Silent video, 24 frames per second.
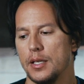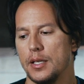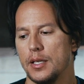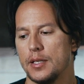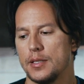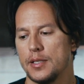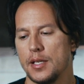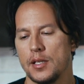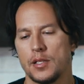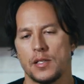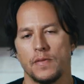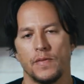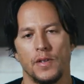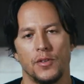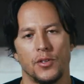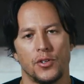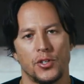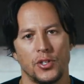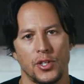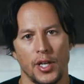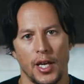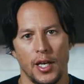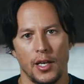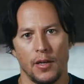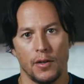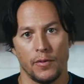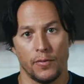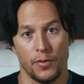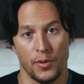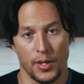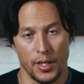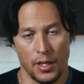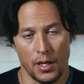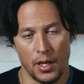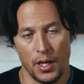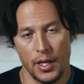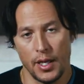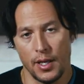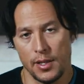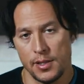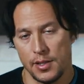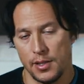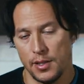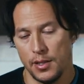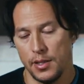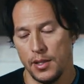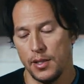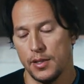a sense of understanding, for the
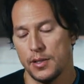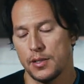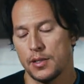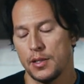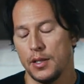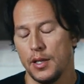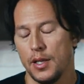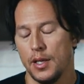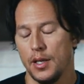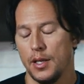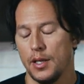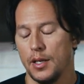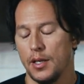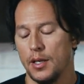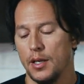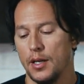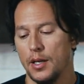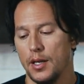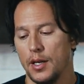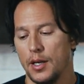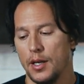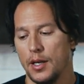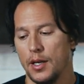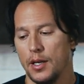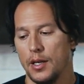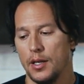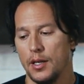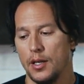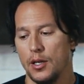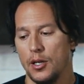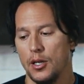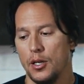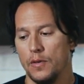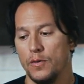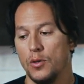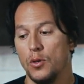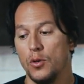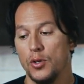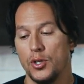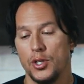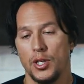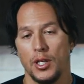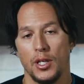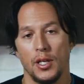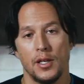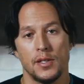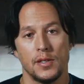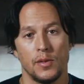audience at least, of who
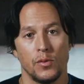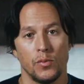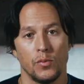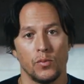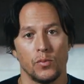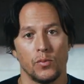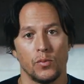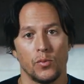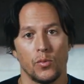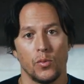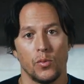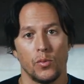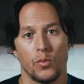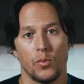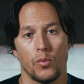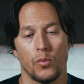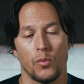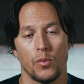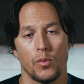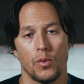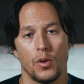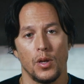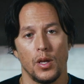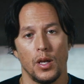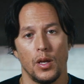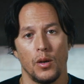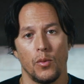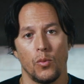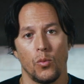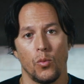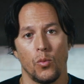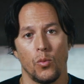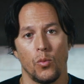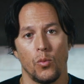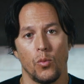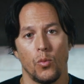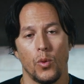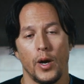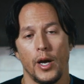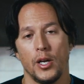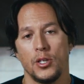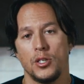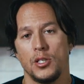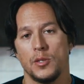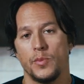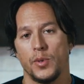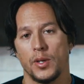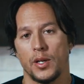she is and why
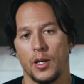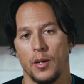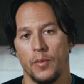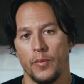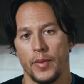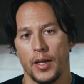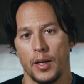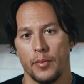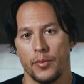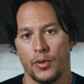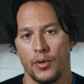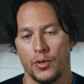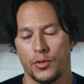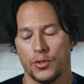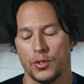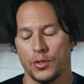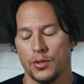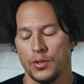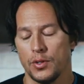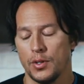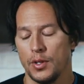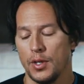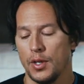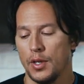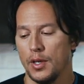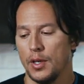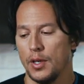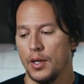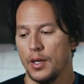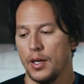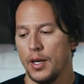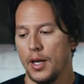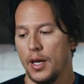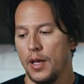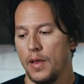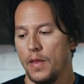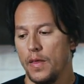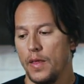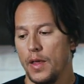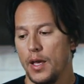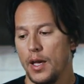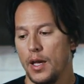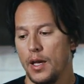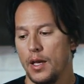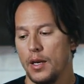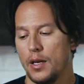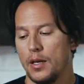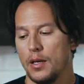she's become that person. And
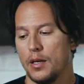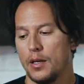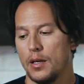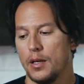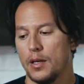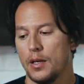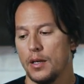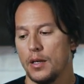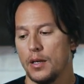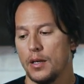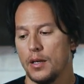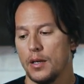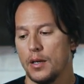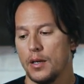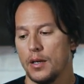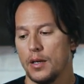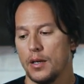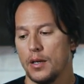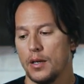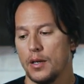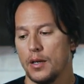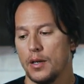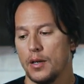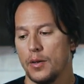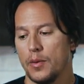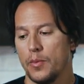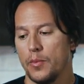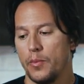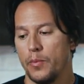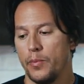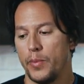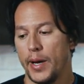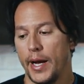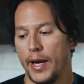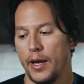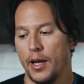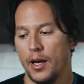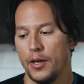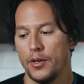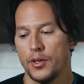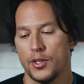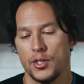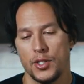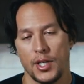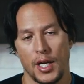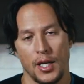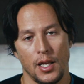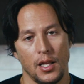then by
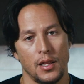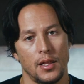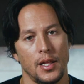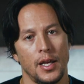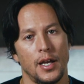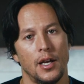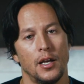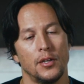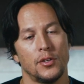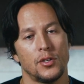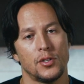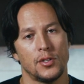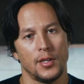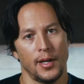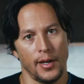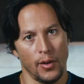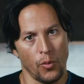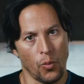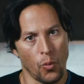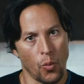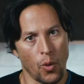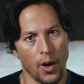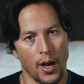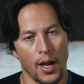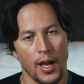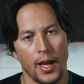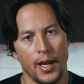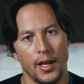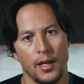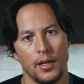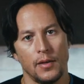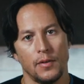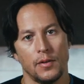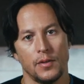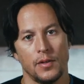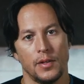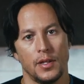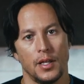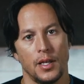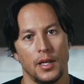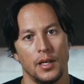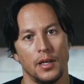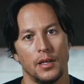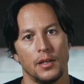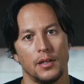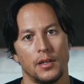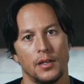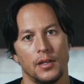understanding that, understanding why,
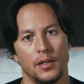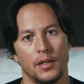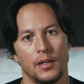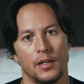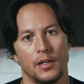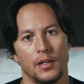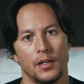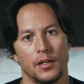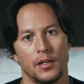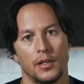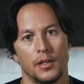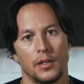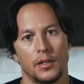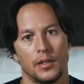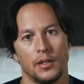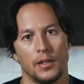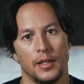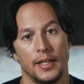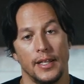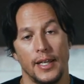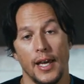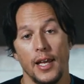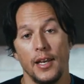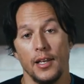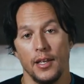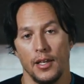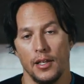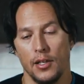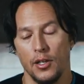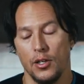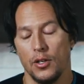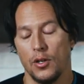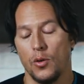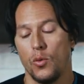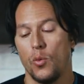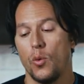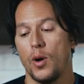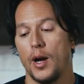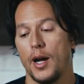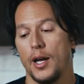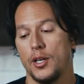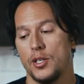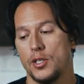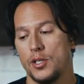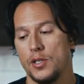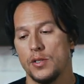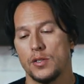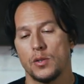then getting it,
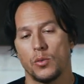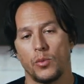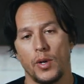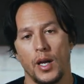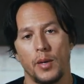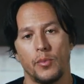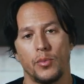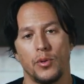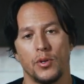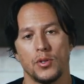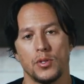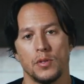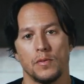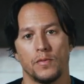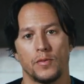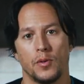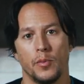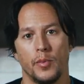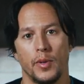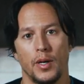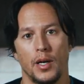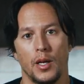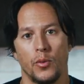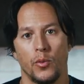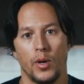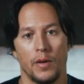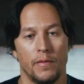why she's the right person for Bond,